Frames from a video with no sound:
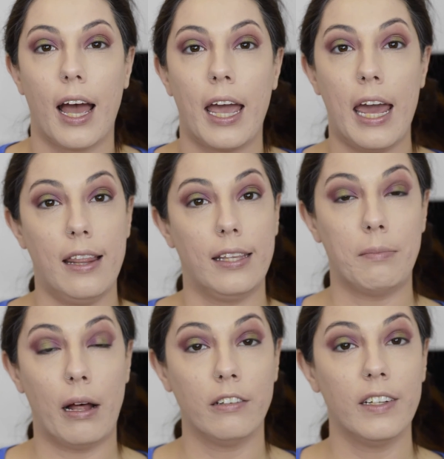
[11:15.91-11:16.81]
I hate the
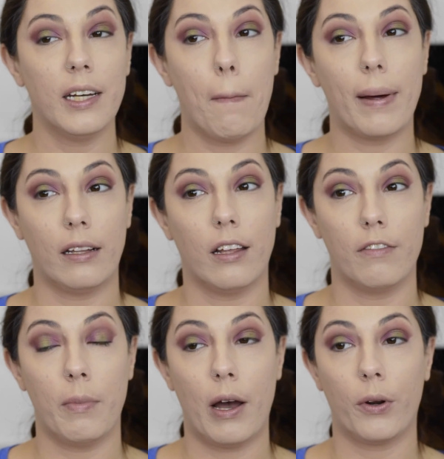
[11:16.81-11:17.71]
smell of it, but I love
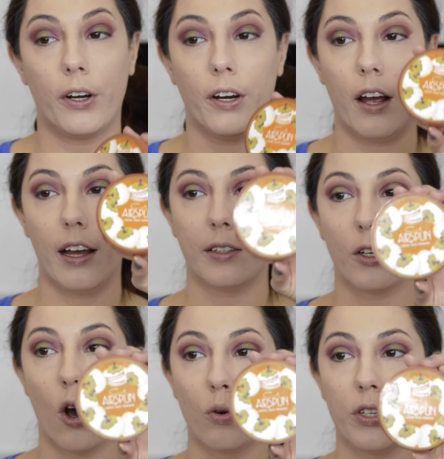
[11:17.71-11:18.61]
the powder. It's
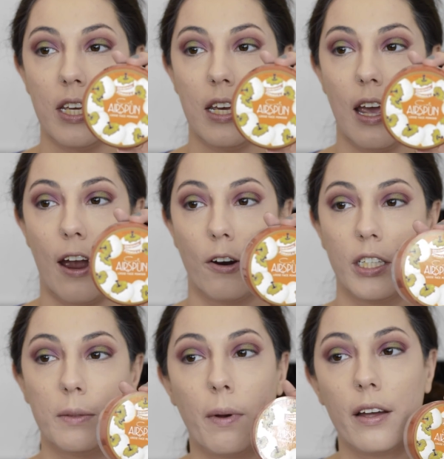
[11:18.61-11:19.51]
Coty
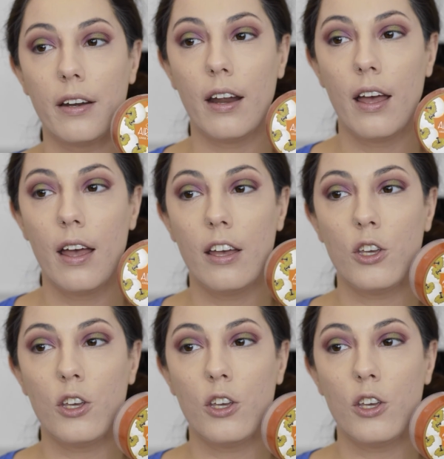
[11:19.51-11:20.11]
Airspun.